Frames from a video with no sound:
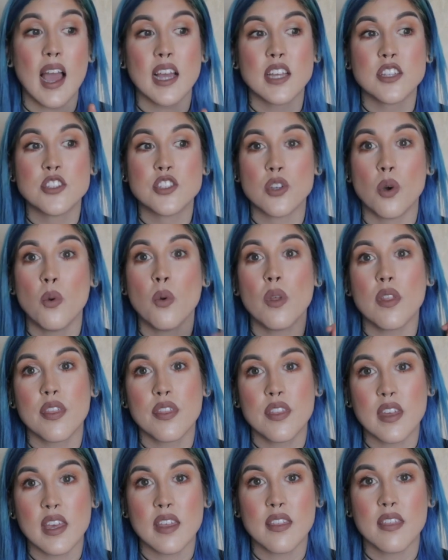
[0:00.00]
I don't
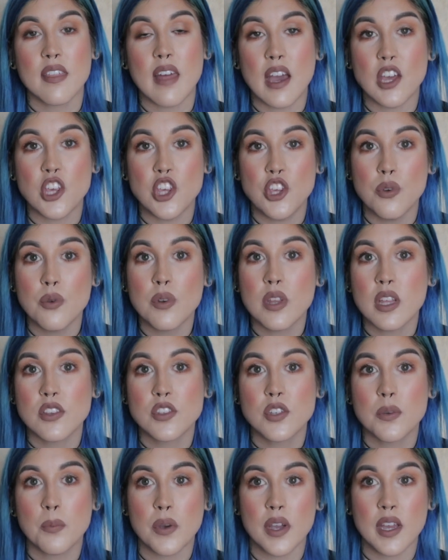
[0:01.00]
think that you
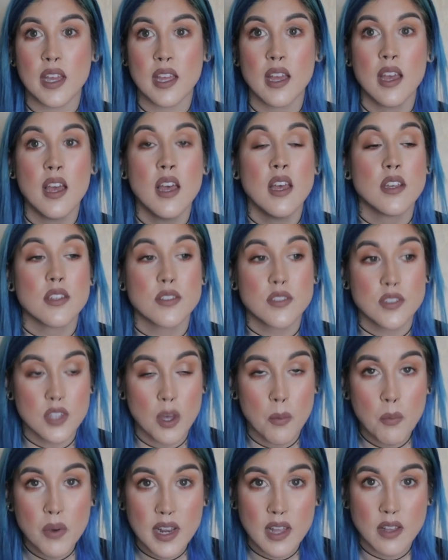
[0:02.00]
need to bring
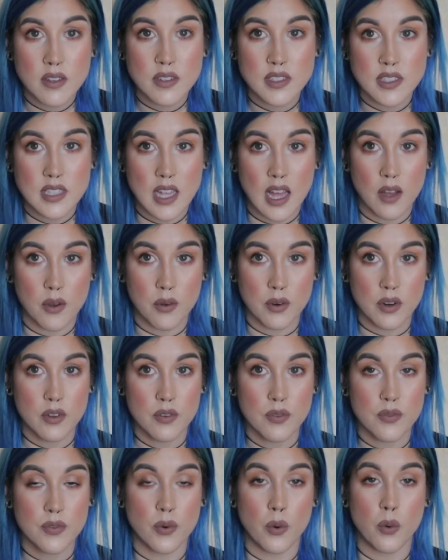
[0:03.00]
someone else down
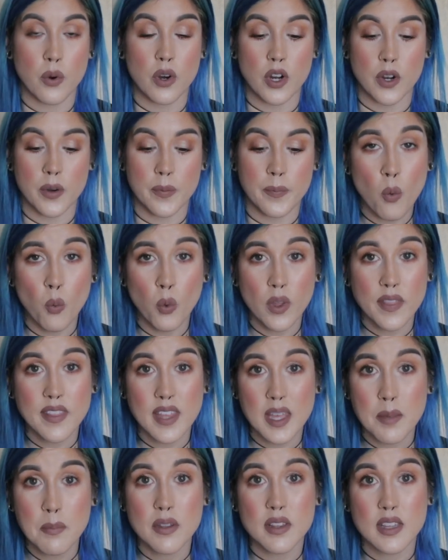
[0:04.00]
for what
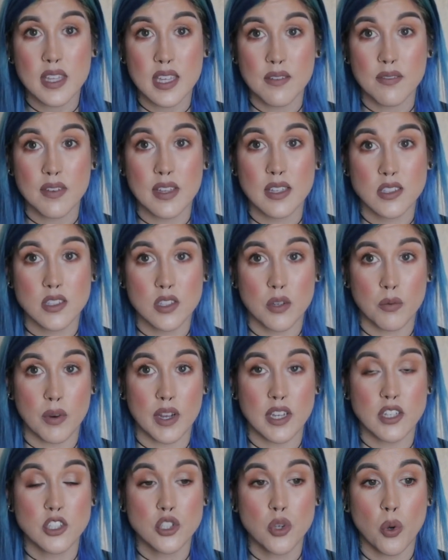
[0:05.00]
they believe is the
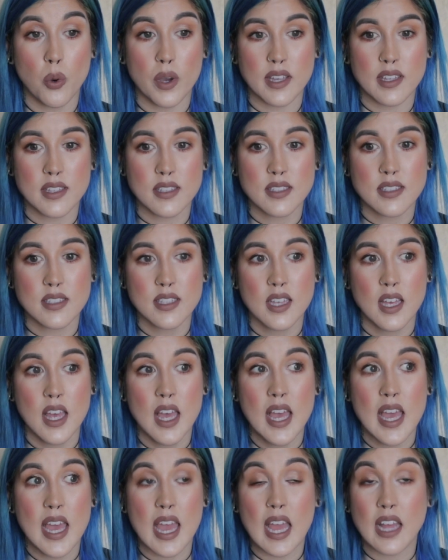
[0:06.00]
right choice
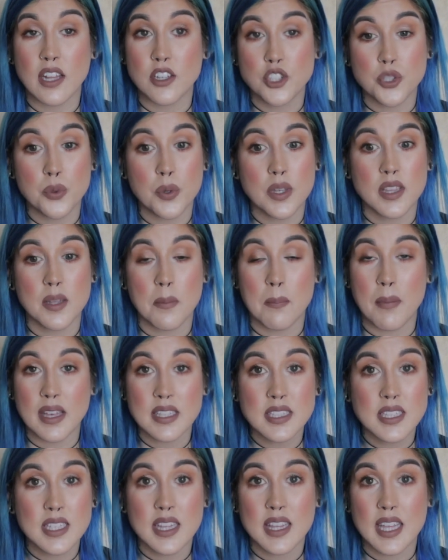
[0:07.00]
and doing the
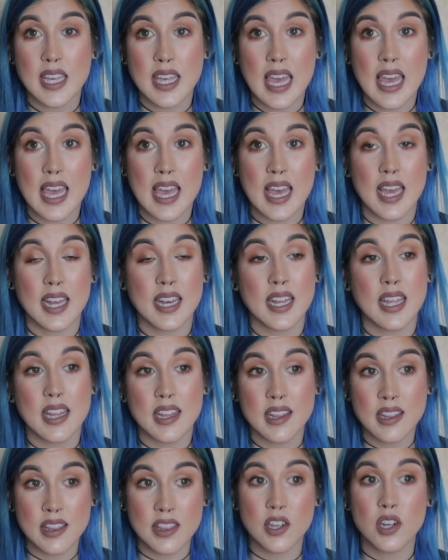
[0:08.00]
best that they can
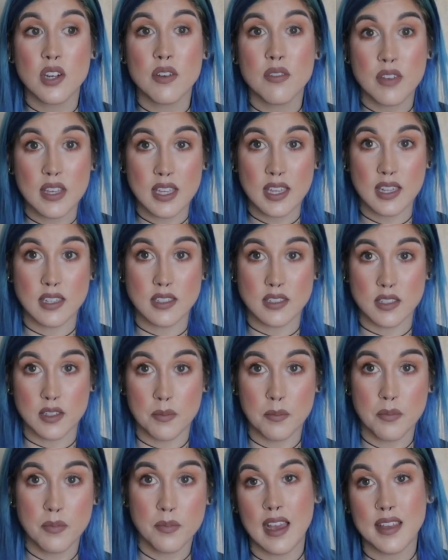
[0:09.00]
in their
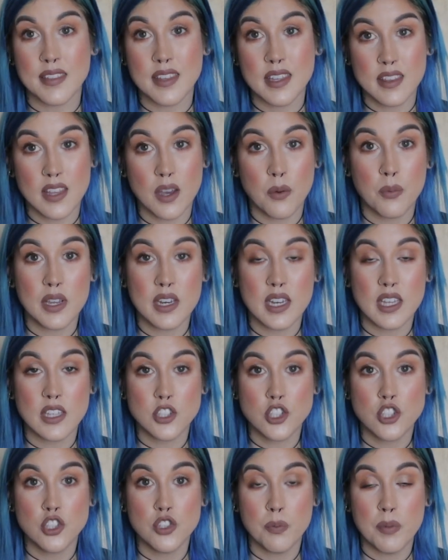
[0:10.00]
veganism. I think that we
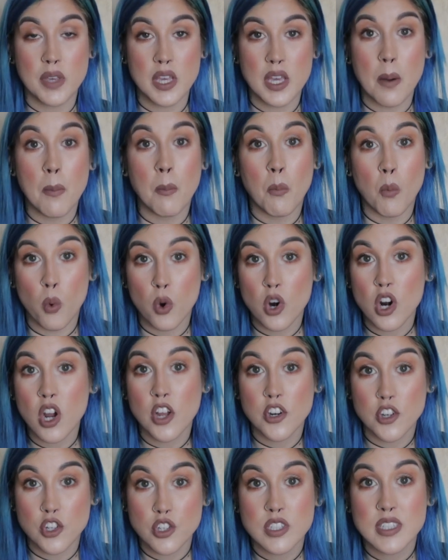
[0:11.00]
need to be more
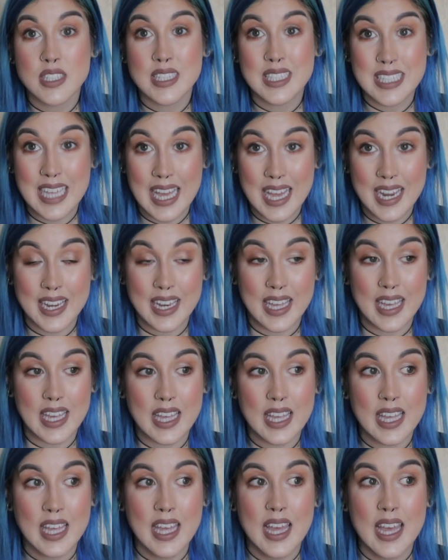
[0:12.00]

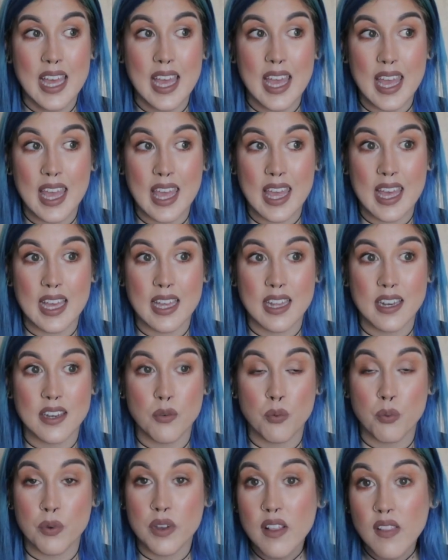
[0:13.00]
understanding
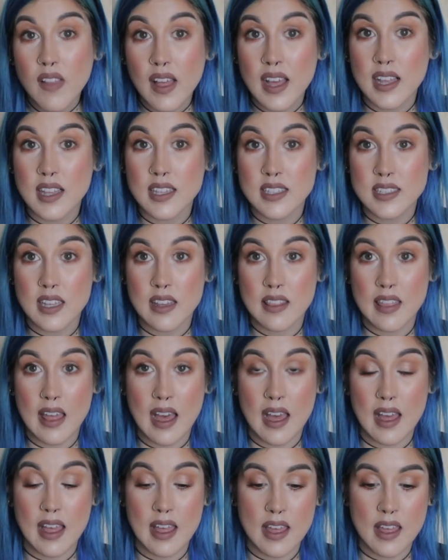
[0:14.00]
and realize
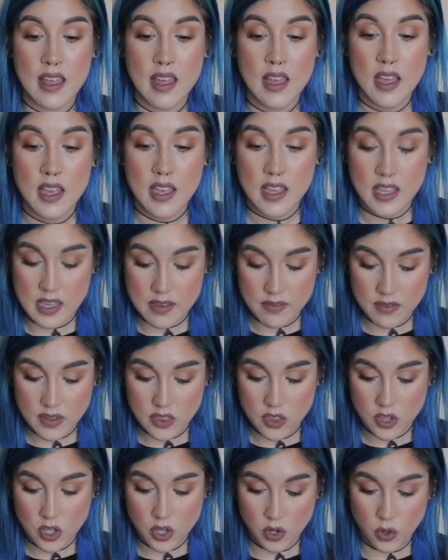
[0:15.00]
that
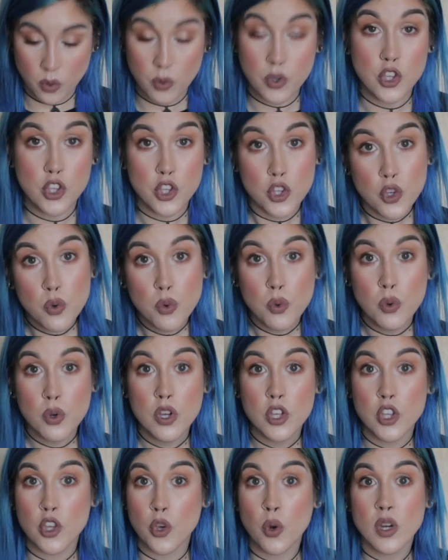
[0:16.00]
even though
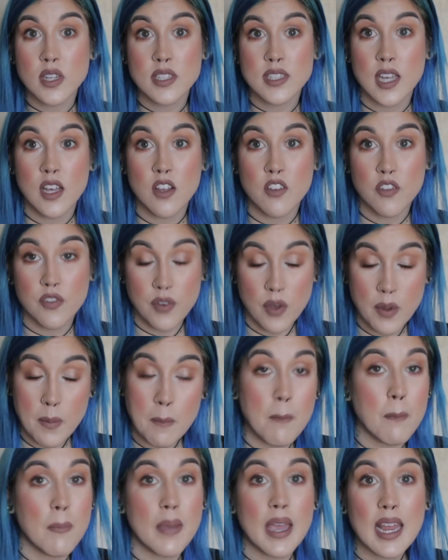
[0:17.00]
you
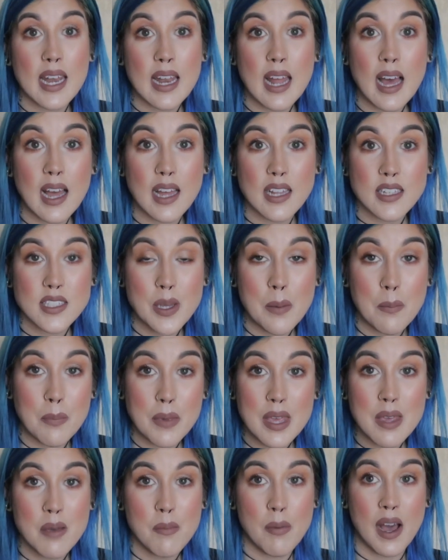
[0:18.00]
yourself may not
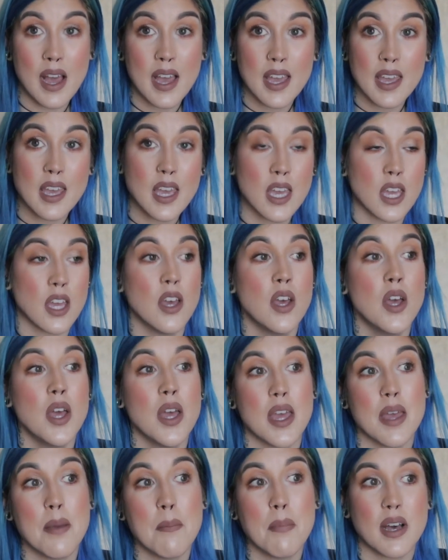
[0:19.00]
be buying
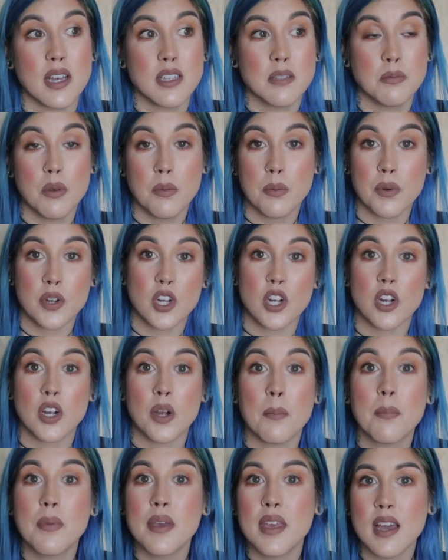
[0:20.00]
Impossible
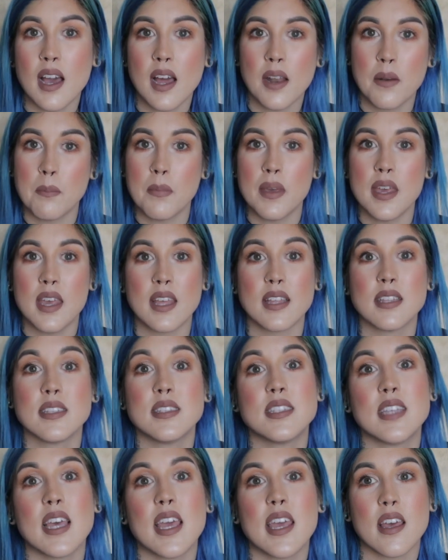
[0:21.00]
Burger, Beyond Meat,
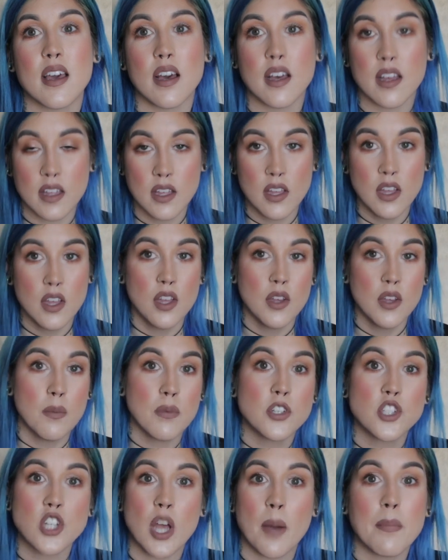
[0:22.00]
Daiya,
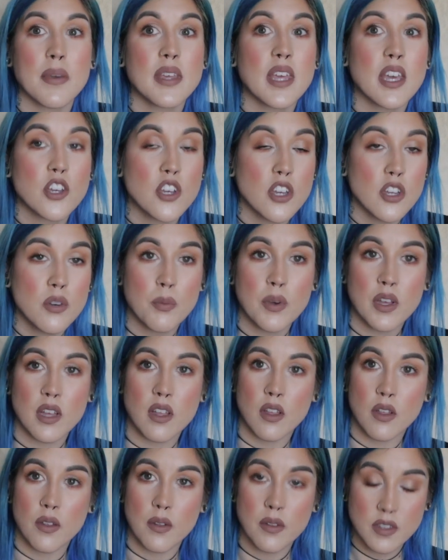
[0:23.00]
shopping at
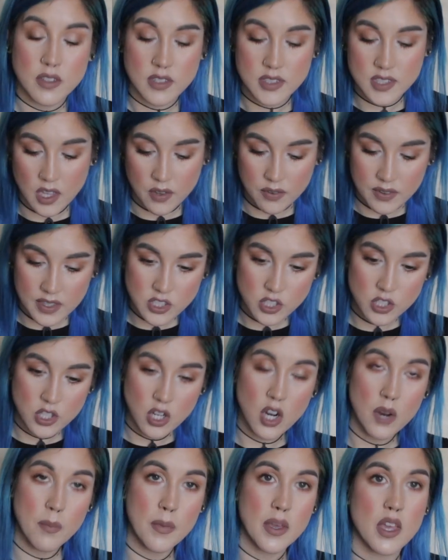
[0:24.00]
Goodwill, Salvation
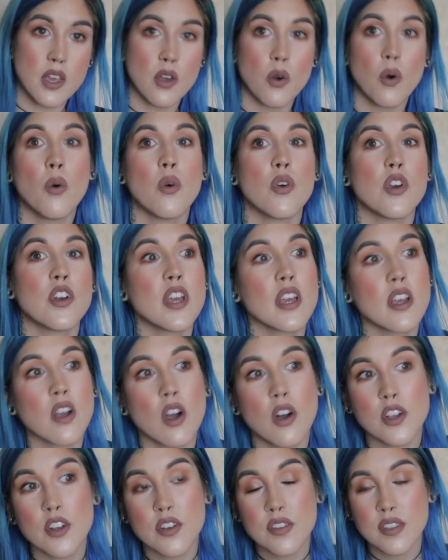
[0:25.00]
Army, hoarding
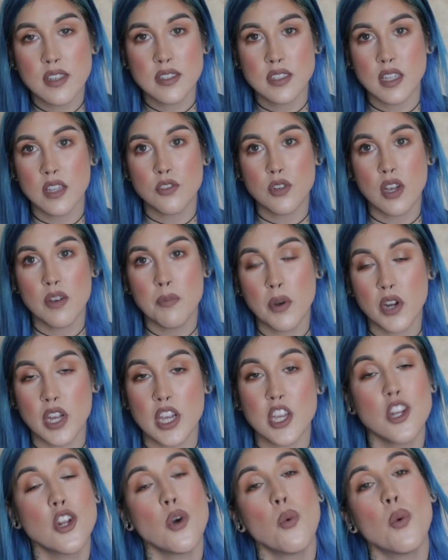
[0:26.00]
all your things on Thrive
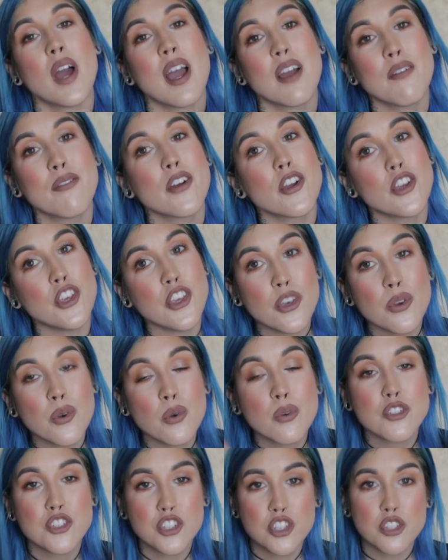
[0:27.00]
Market, you know, whatever
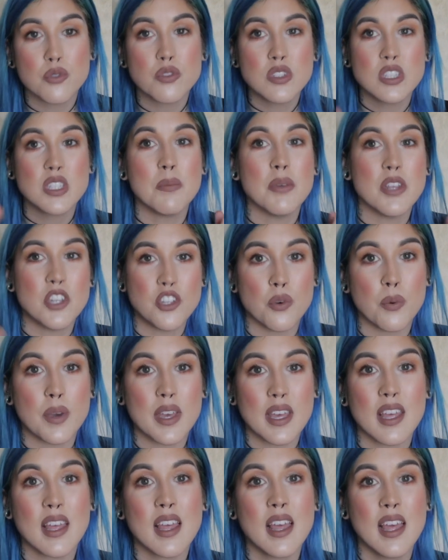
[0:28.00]
you choose to be
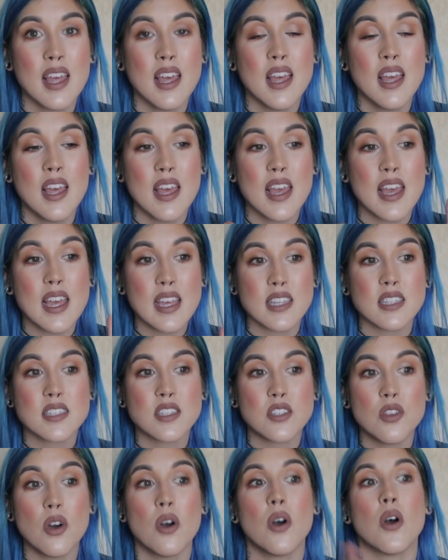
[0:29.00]
doing
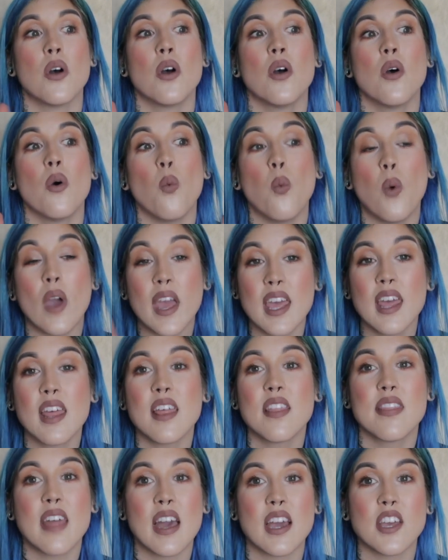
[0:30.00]
is the
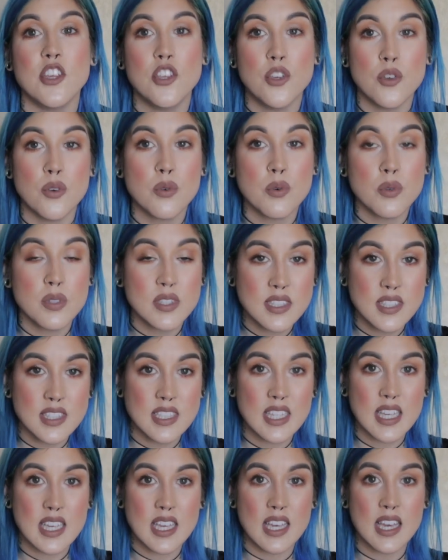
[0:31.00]
way that you
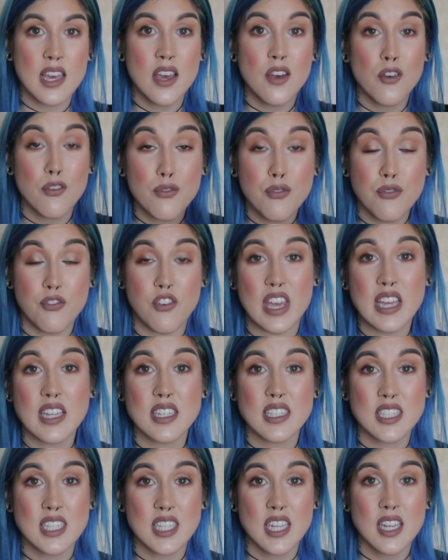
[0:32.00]
see
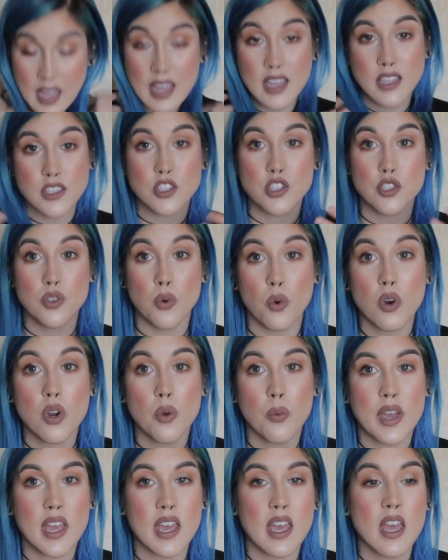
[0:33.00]
fit as
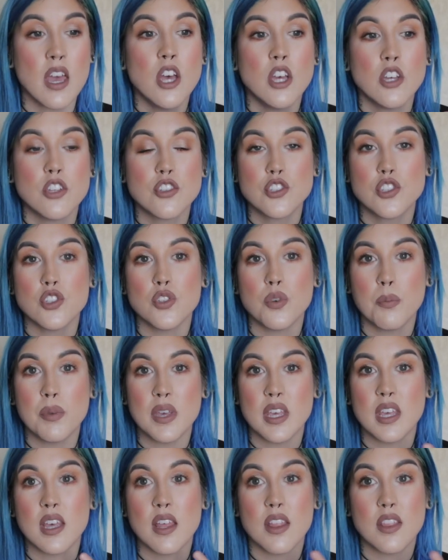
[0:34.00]
your way to
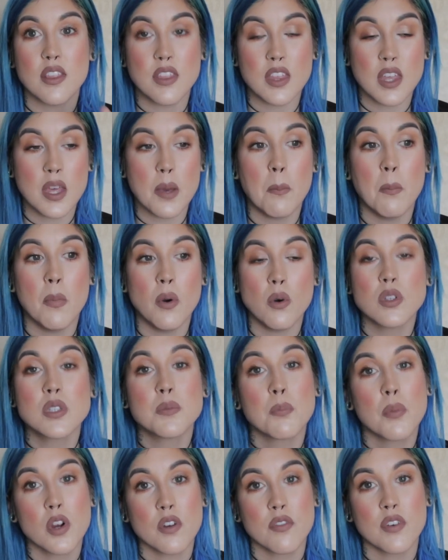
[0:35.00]
be the
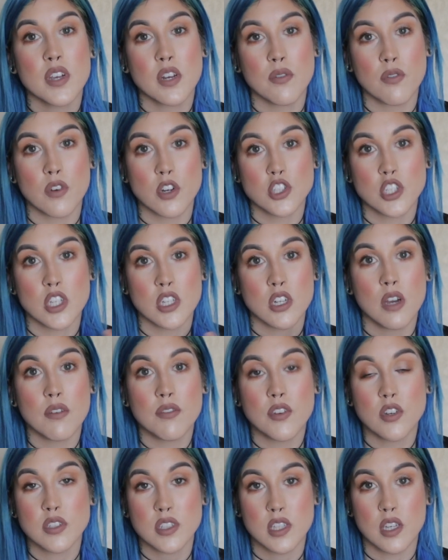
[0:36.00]
most perfect version
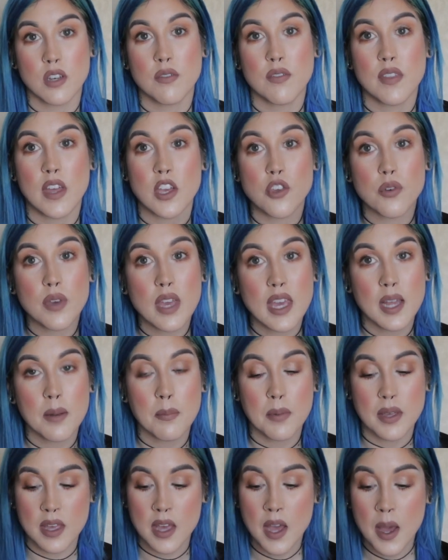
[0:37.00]
of yourself that you
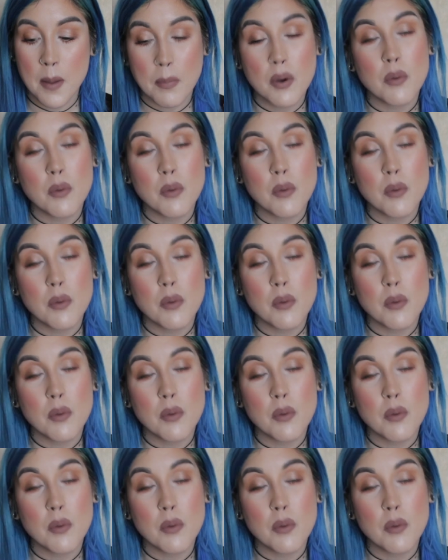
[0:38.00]
can be.